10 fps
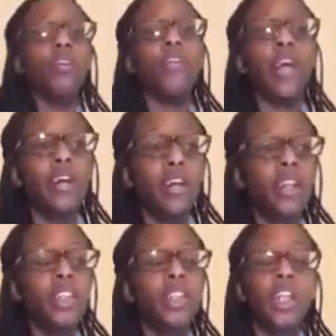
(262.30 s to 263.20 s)
they
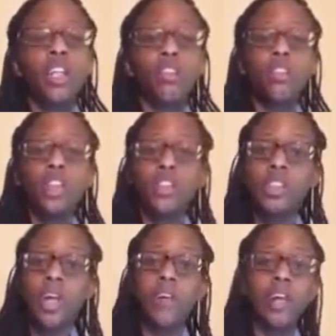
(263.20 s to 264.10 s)
continued to
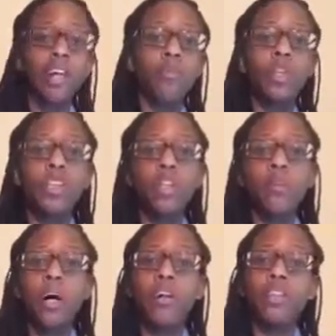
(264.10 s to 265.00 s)
say that it wasn't
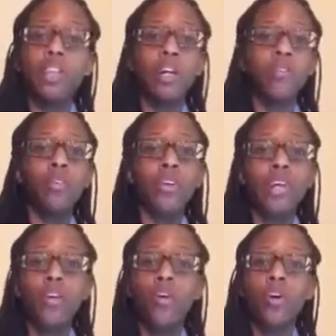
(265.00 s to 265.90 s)
about
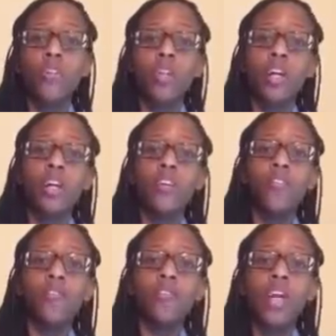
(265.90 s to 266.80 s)
slavery or the
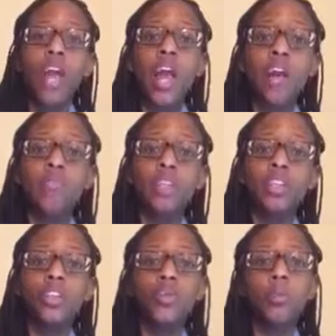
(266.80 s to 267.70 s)

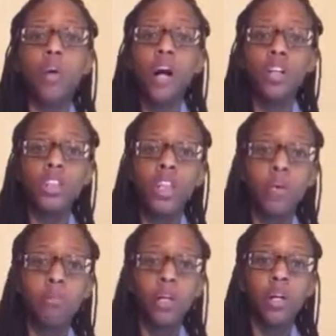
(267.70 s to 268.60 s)
effort to abolish
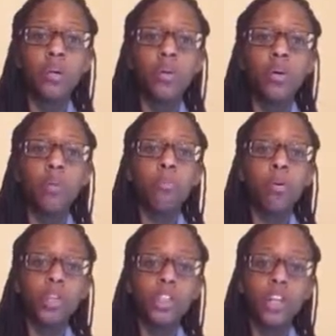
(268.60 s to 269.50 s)
it, but
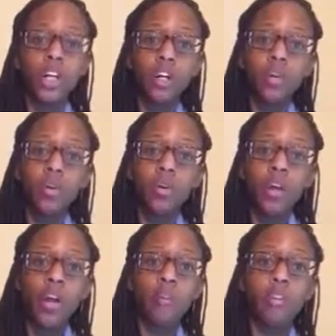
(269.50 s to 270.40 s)
more so
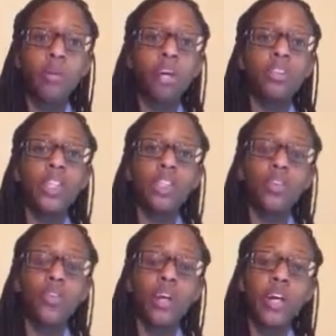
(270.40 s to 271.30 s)
it was about
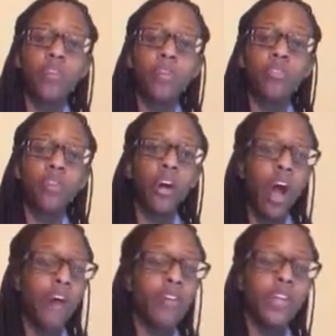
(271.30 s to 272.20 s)
disagreeing with
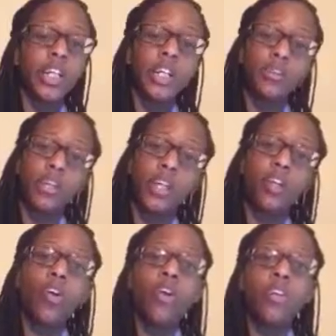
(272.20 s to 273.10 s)
either the
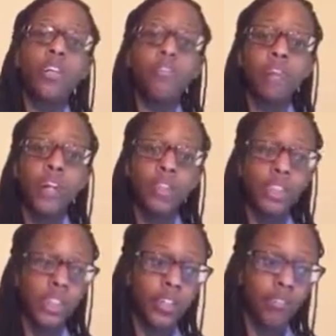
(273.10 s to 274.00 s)
Union or the
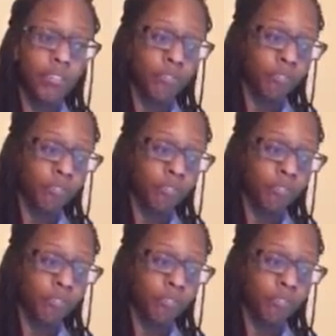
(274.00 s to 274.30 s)
Confederacy.